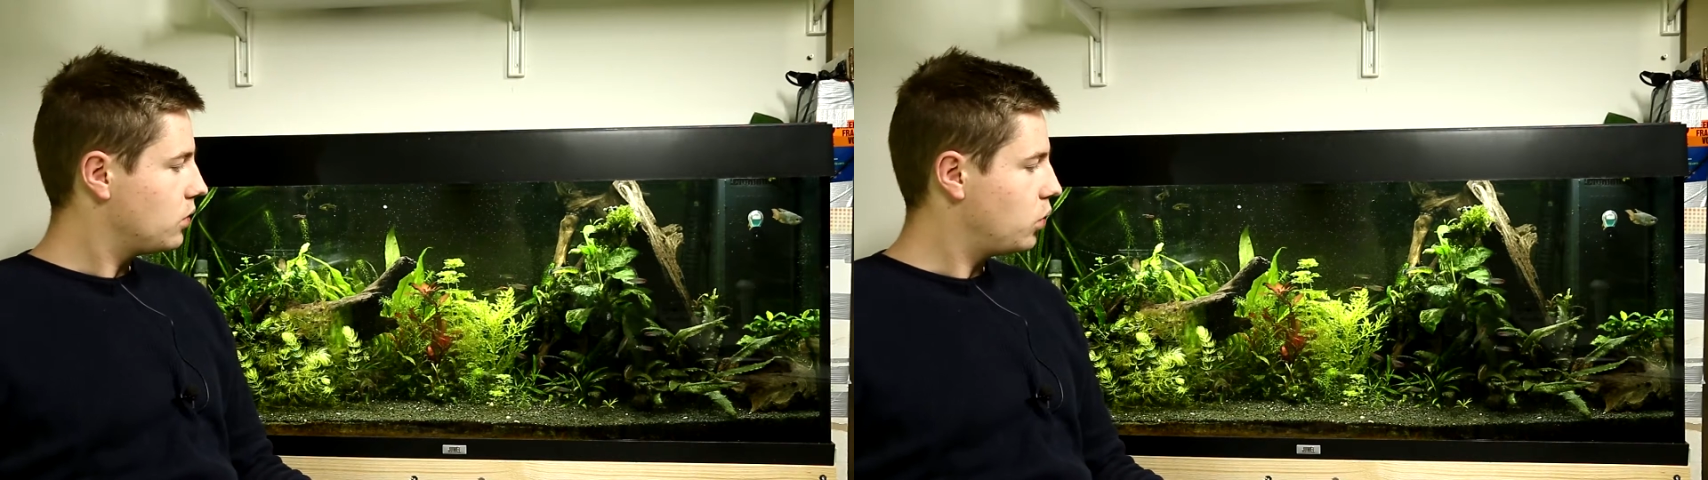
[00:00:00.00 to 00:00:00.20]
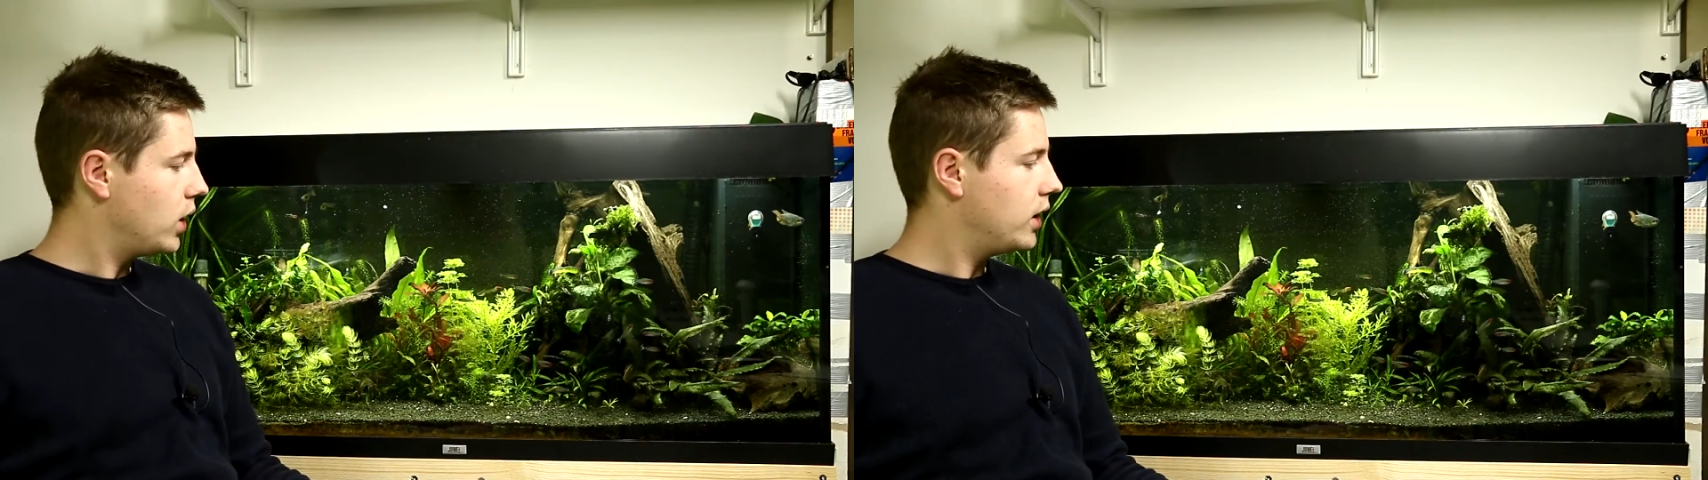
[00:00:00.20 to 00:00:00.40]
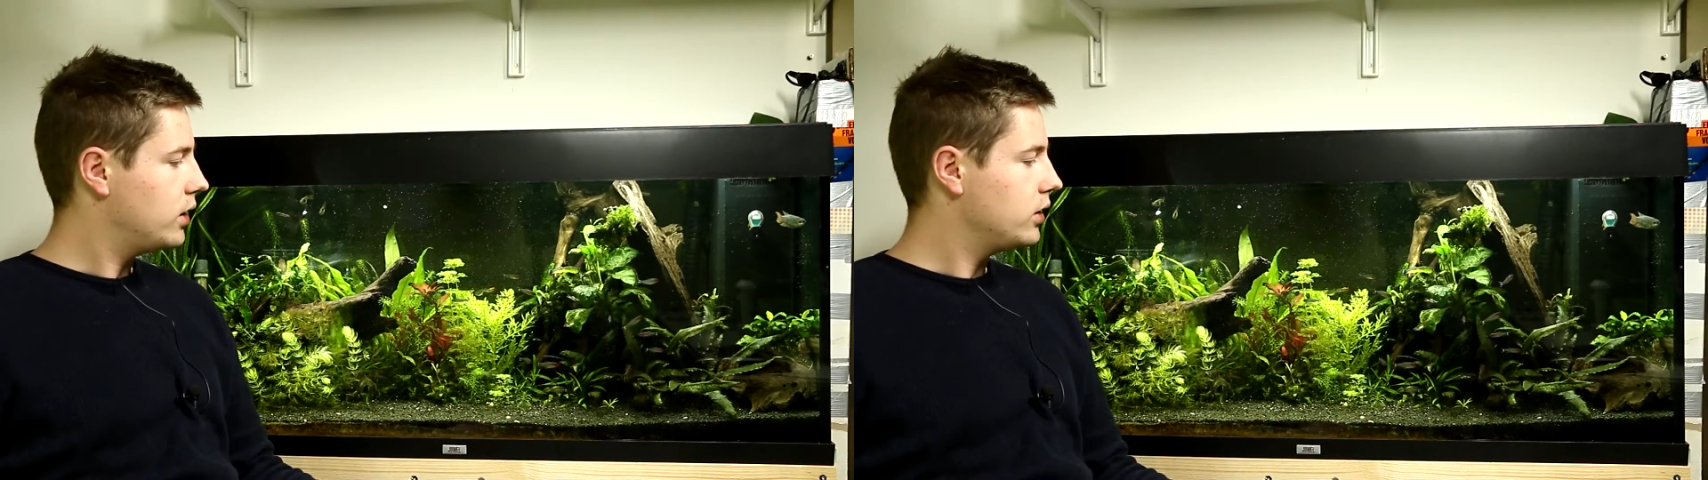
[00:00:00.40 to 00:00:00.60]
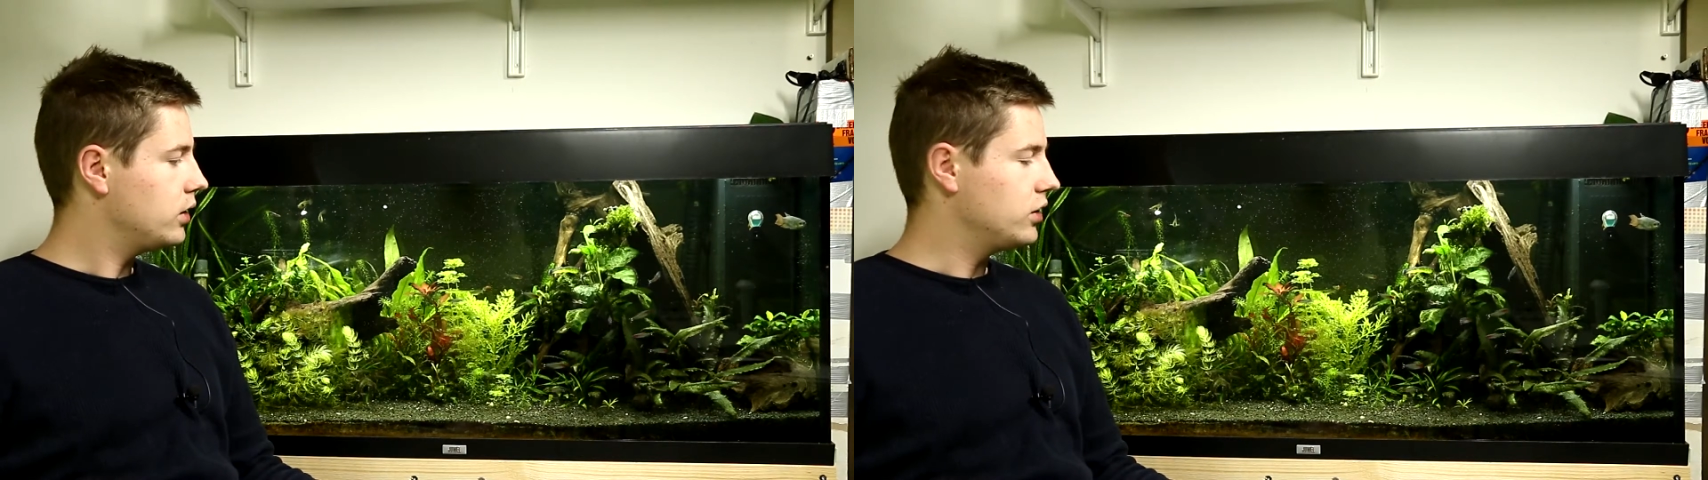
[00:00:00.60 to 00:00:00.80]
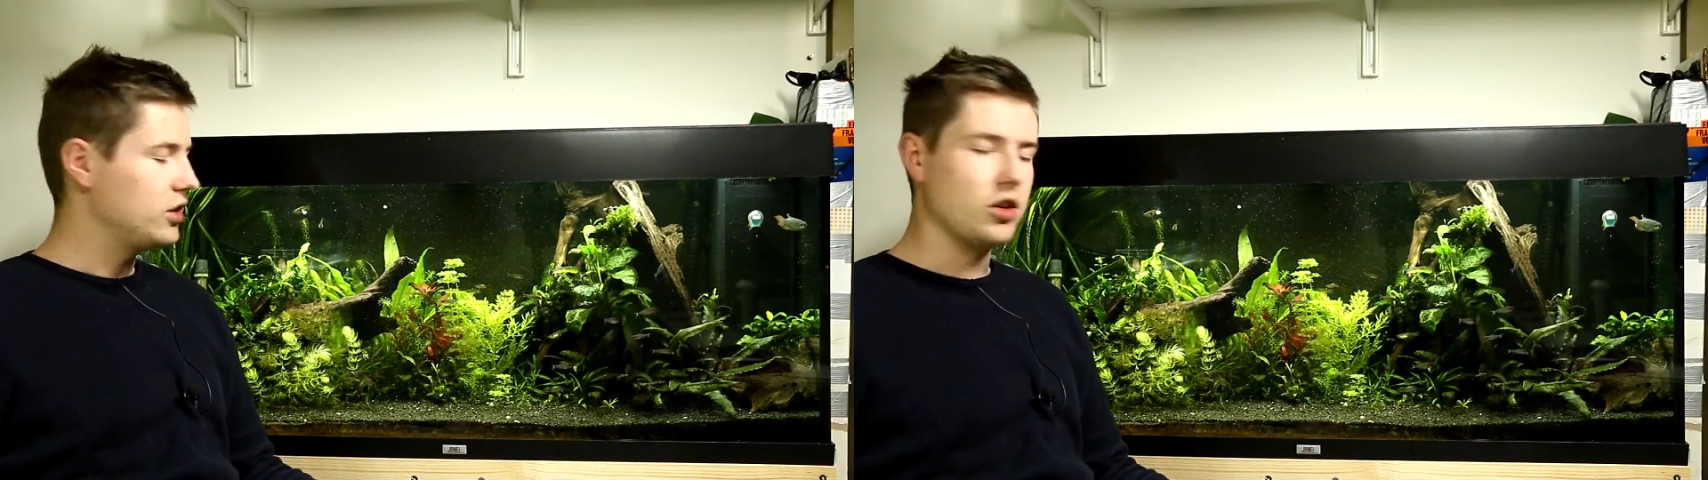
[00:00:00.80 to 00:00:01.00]
where
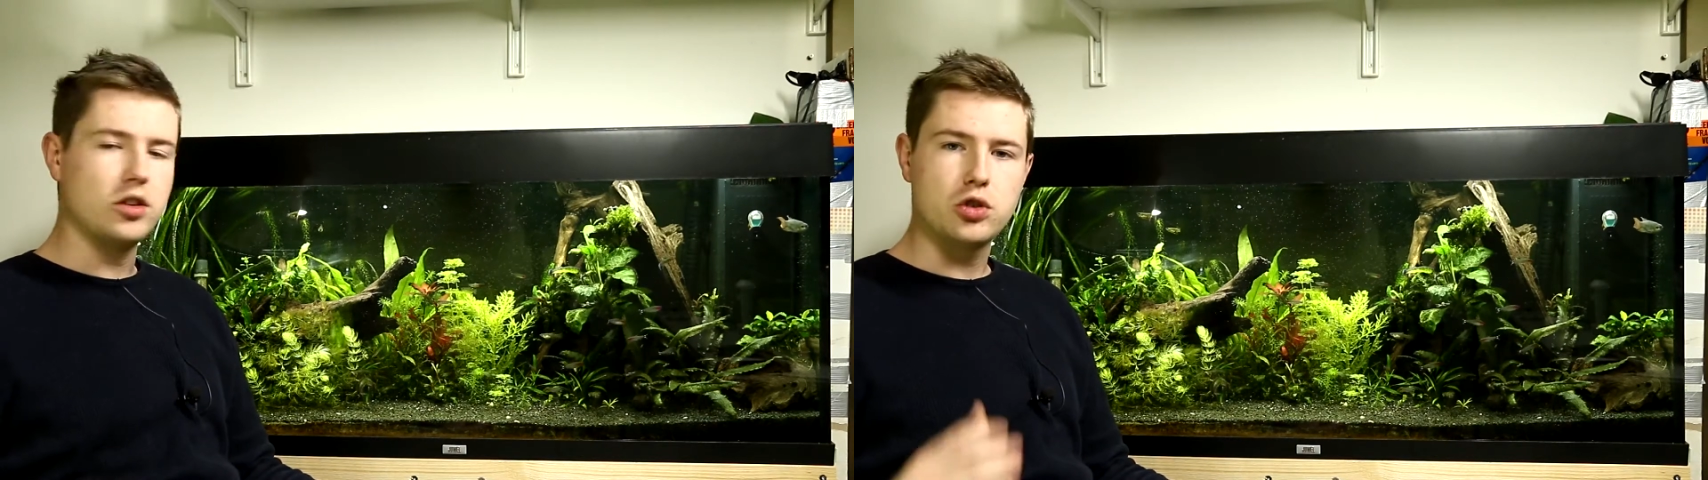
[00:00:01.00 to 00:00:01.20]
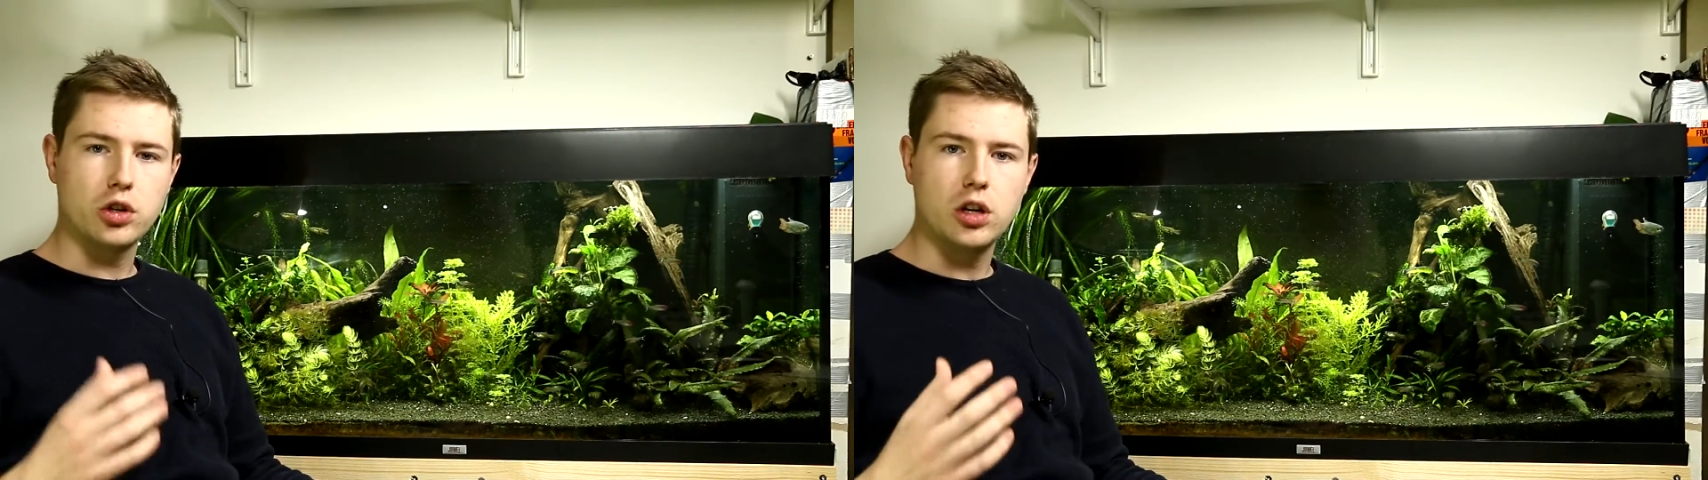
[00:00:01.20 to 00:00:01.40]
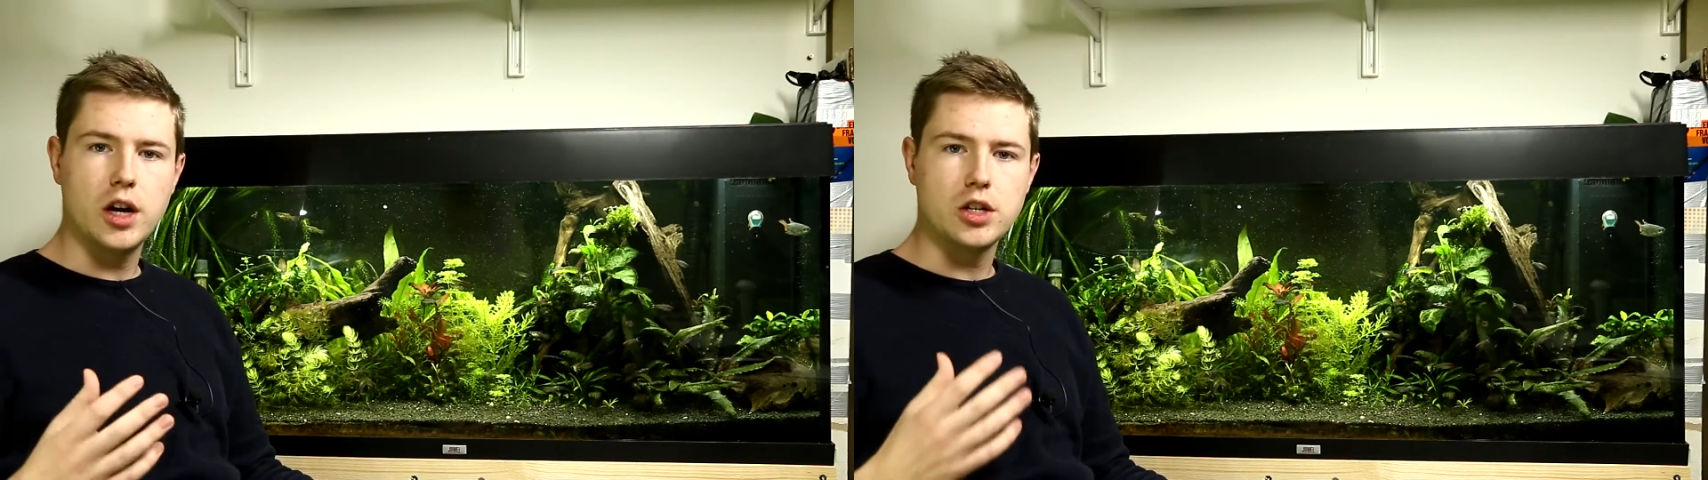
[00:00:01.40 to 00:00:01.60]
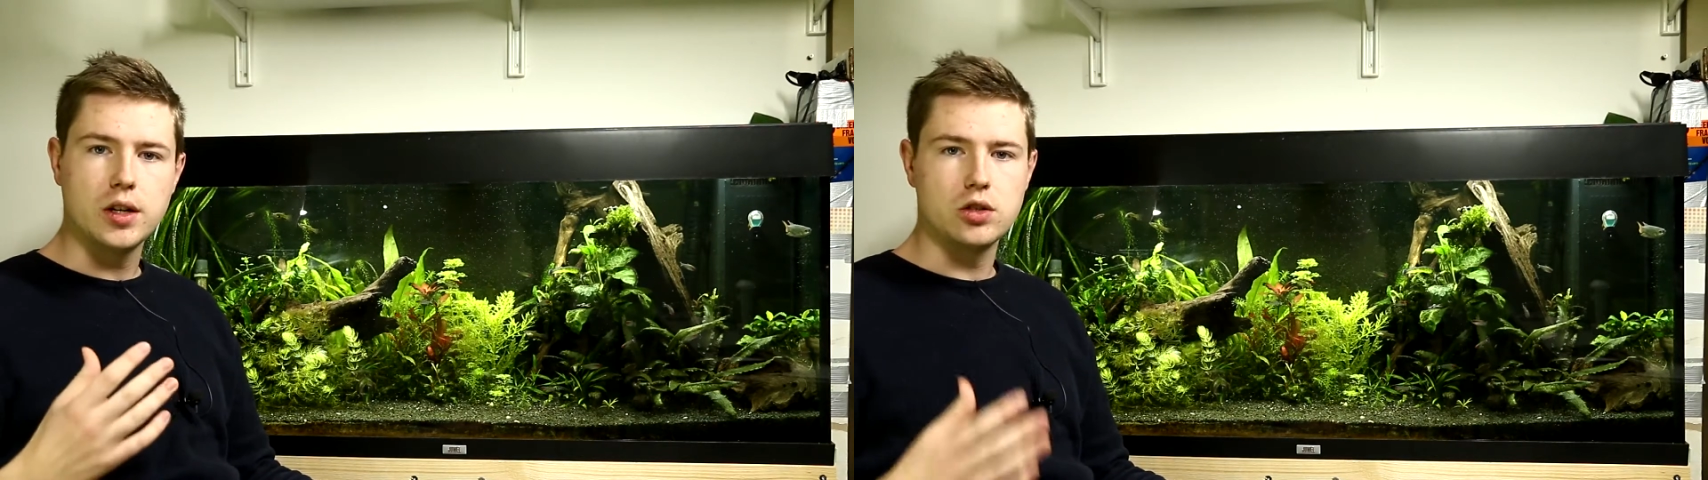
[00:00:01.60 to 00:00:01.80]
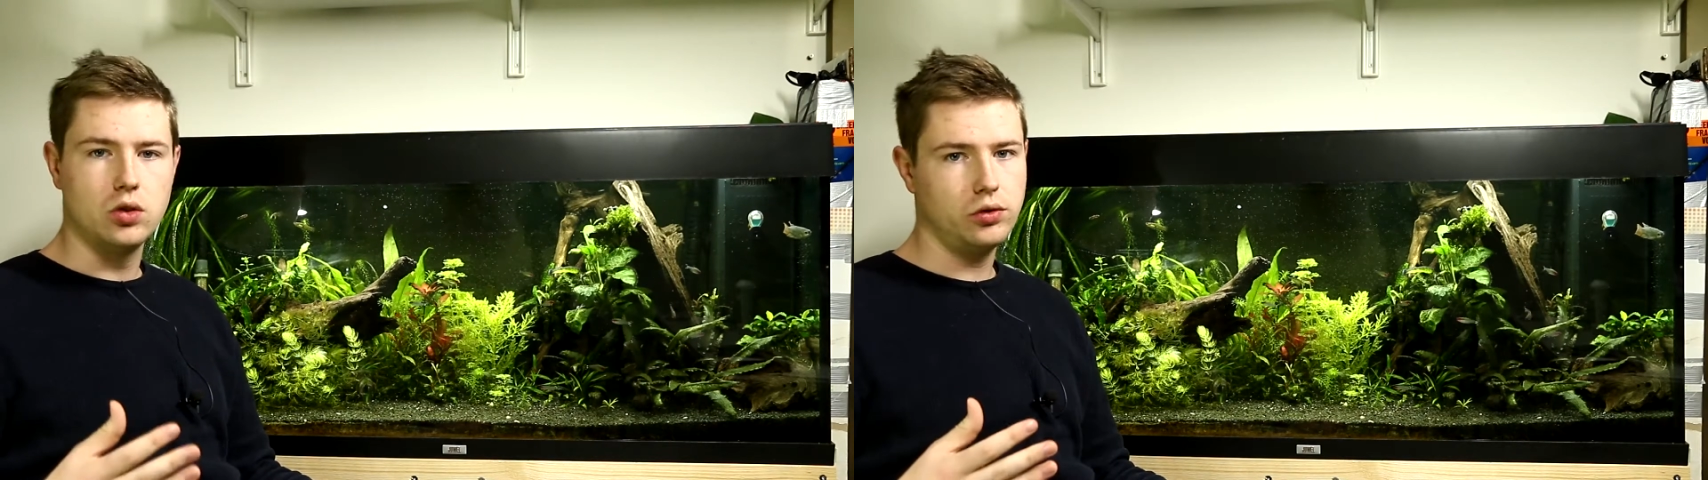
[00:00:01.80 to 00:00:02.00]
the circulation
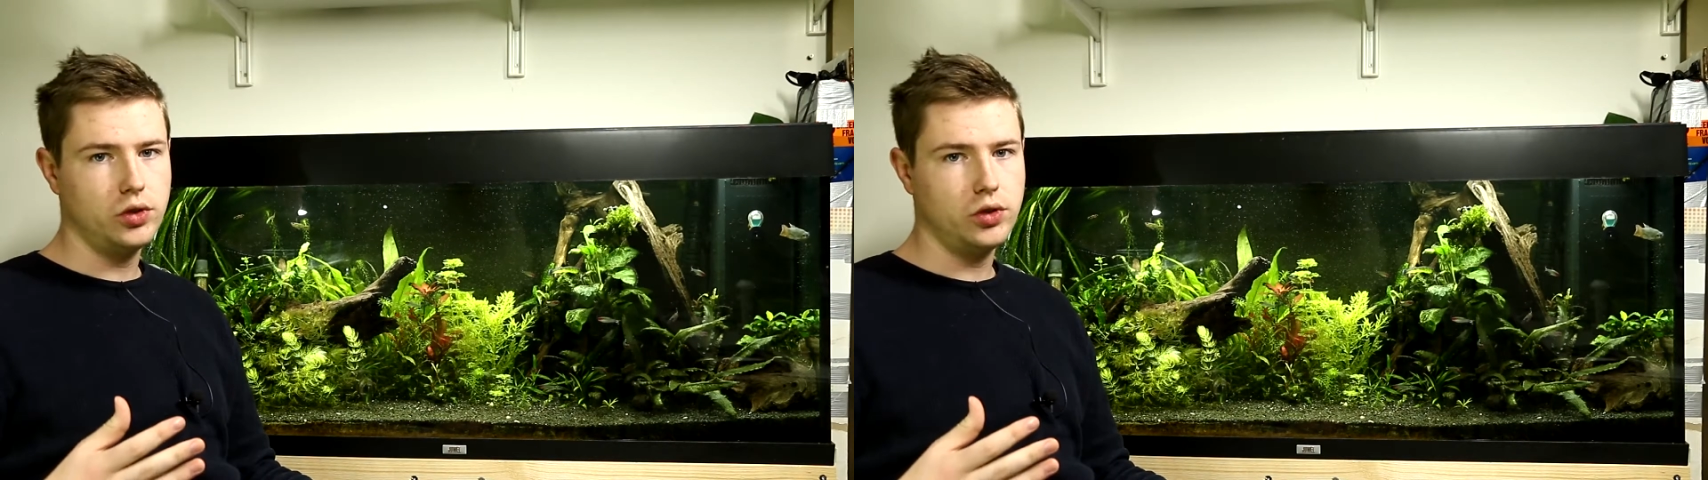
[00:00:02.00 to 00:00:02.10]
is not